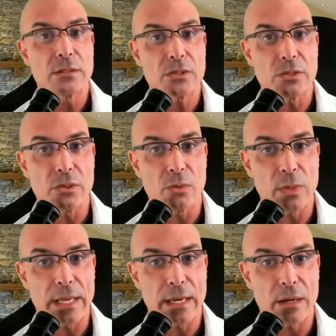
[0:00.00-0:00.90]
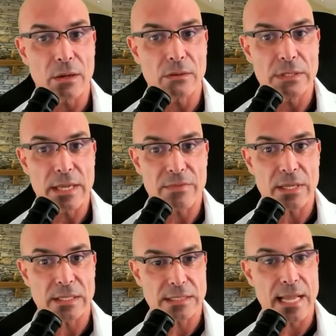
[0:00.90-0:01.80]
to where
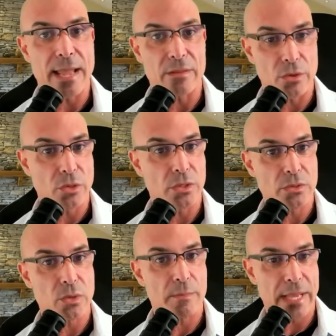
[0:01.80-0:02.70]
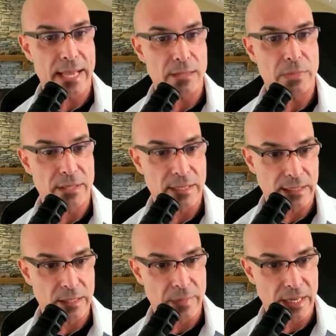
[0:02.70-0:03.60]
nothing is neither good nor bad, but
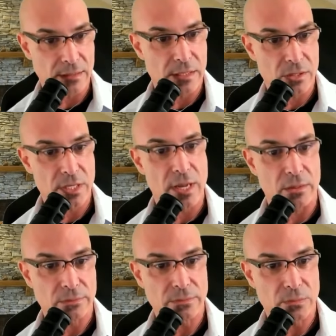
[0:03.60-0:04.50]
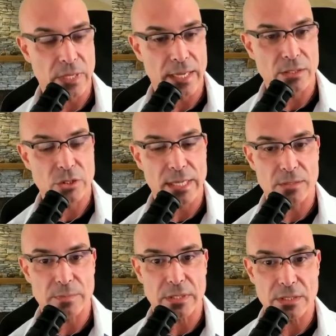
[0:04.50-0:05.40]
thinking makes it so, right?
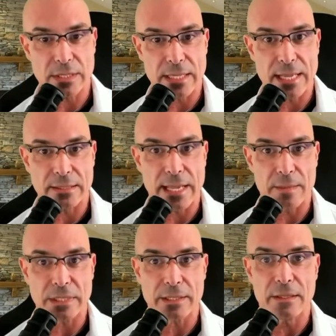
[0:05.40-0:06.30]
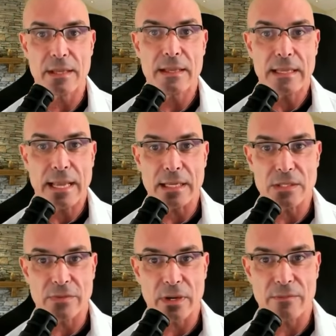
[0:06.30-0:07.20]
Shakespeare said that in Hamlet, and
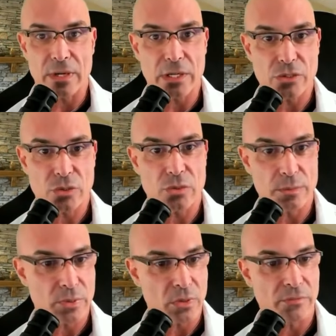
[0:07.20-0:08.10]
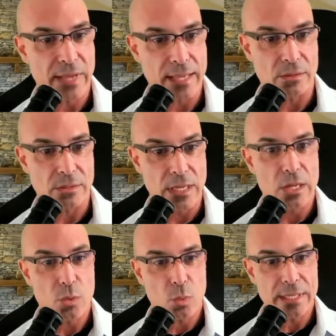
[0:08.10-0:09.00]
it's very, very true and profound.
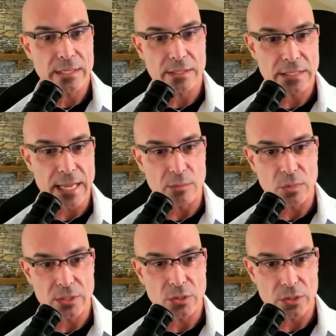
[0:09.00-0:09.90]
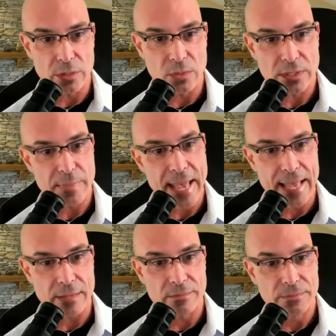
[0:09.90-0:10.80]
We decide what's good and what's
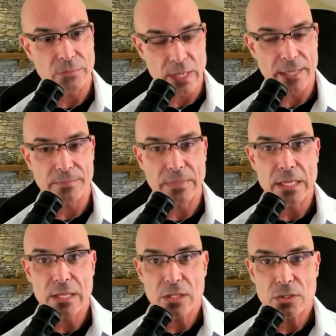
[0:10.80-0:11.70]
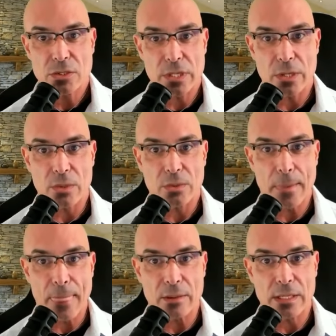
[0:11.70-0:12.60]
bad, right? Mm -hmm. So,
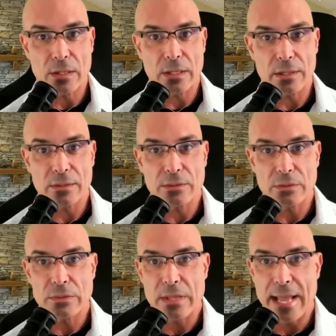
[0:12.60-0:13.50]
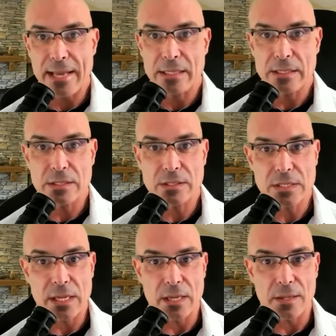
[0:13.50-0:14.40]
uh, that is
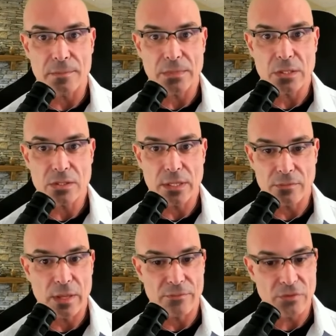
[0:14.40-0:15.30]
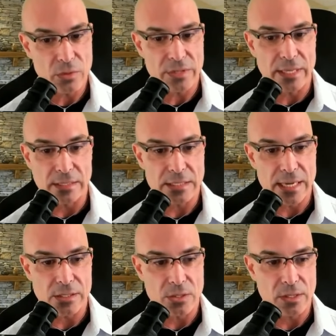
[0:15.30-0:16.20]
um, there's a, a, few things that
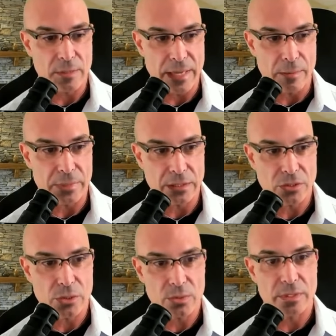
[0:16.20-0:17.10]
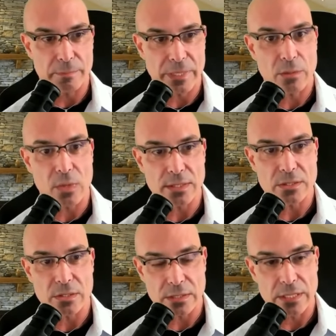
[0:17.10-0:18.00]
I talk about, but two of the big ones
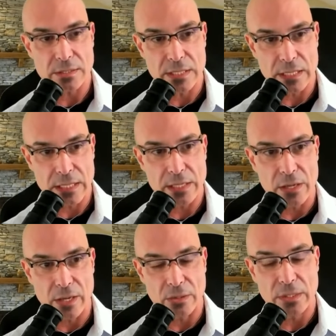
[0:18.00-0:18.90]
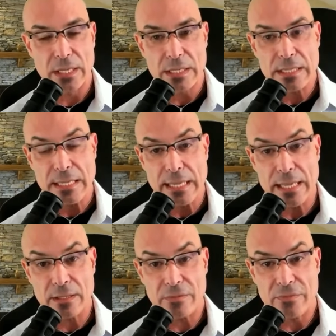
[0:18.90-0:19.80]
is, is the ego
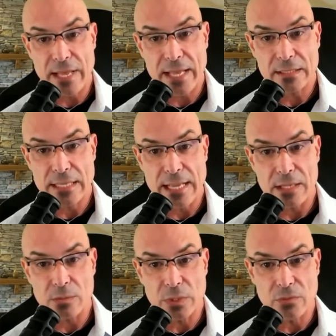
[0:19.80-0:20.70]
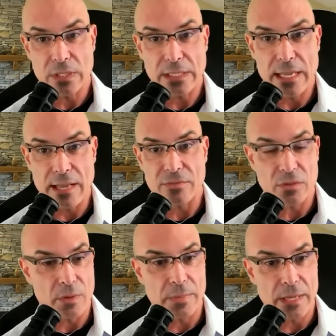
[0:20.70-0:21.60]
and the fact that we really have to
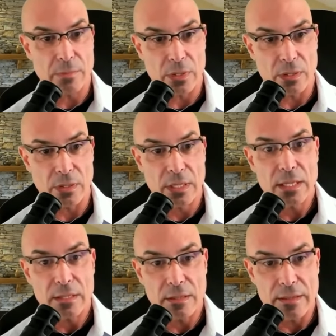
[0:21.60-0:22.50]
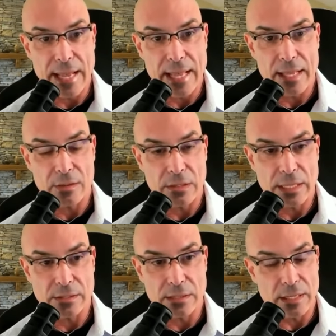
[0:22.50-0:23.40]
remember that
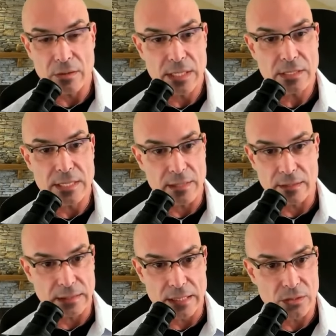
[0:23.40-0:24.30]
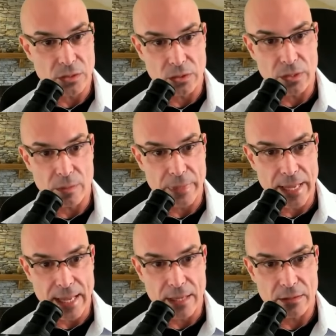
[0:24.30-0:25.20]
it there is nothing that's good or
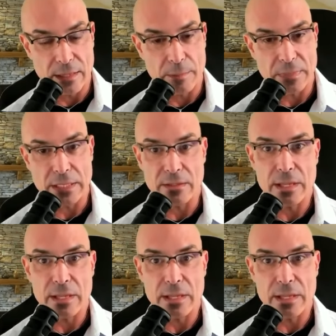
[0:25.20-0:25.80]
bad. I mean,